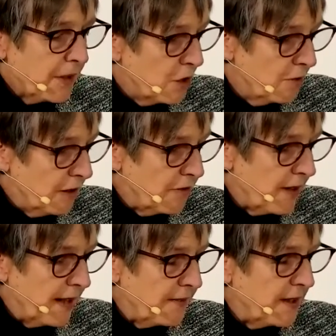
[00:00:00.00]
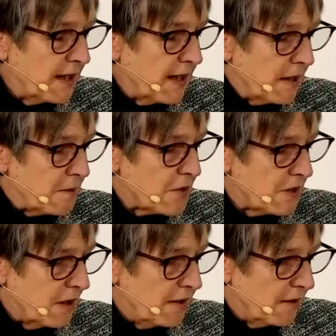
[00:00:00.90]
You will find their
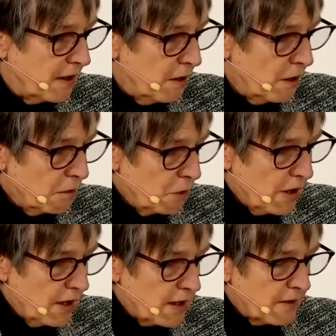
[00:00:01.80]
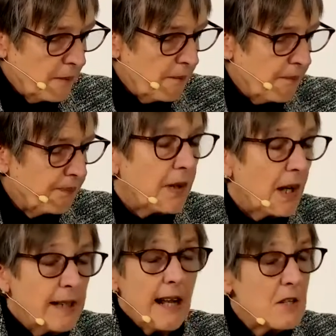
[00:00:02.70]
names in the booklet.
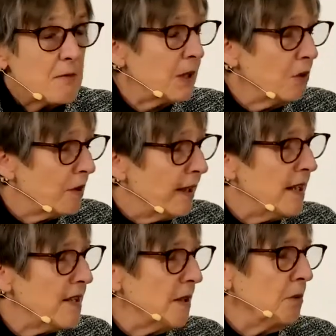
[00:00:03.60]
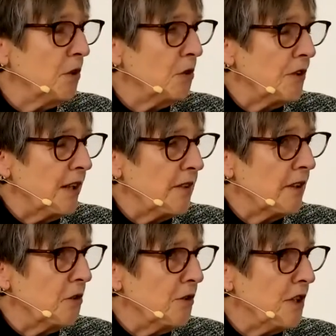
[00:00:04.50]
And last but not least, I want to thank
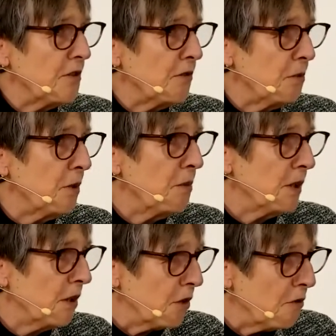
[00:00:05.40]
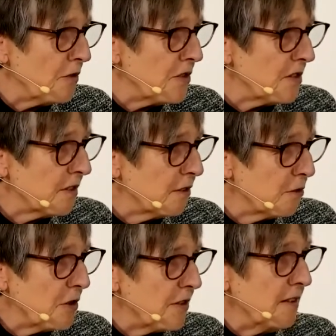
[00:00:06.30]
the colleagues of the Permanent Office
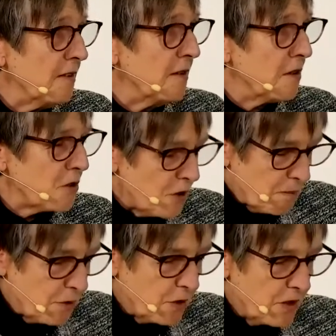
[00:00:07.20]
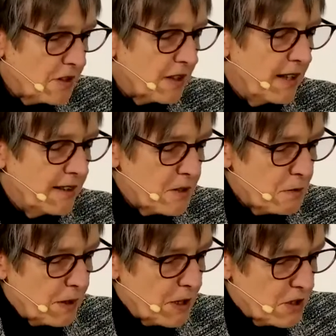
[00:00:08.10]
for their support, and
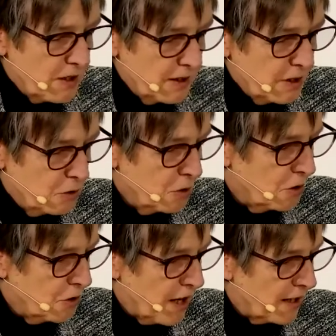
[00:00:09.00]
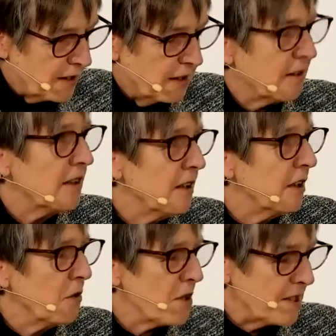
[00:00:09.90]
especially you, Julana,
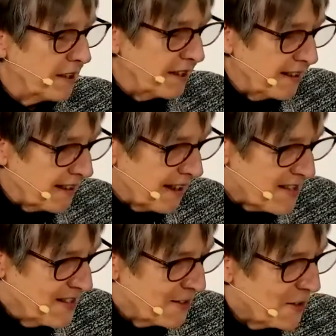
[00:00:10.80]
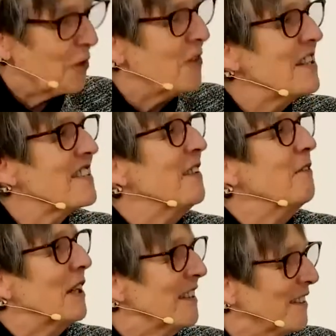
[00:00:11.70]
who is leading us through this
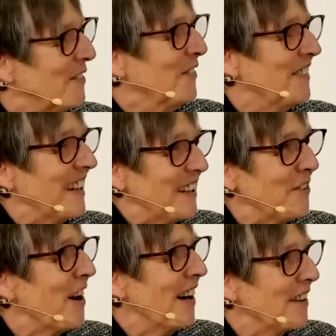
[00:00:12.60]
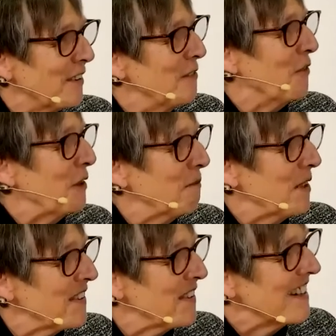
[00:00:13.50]
event today. You can't avoid
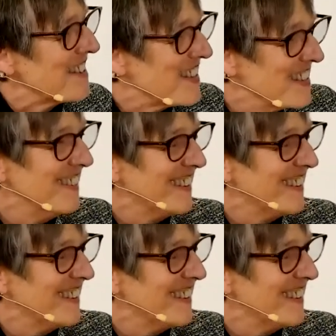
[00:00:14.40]
my thanks.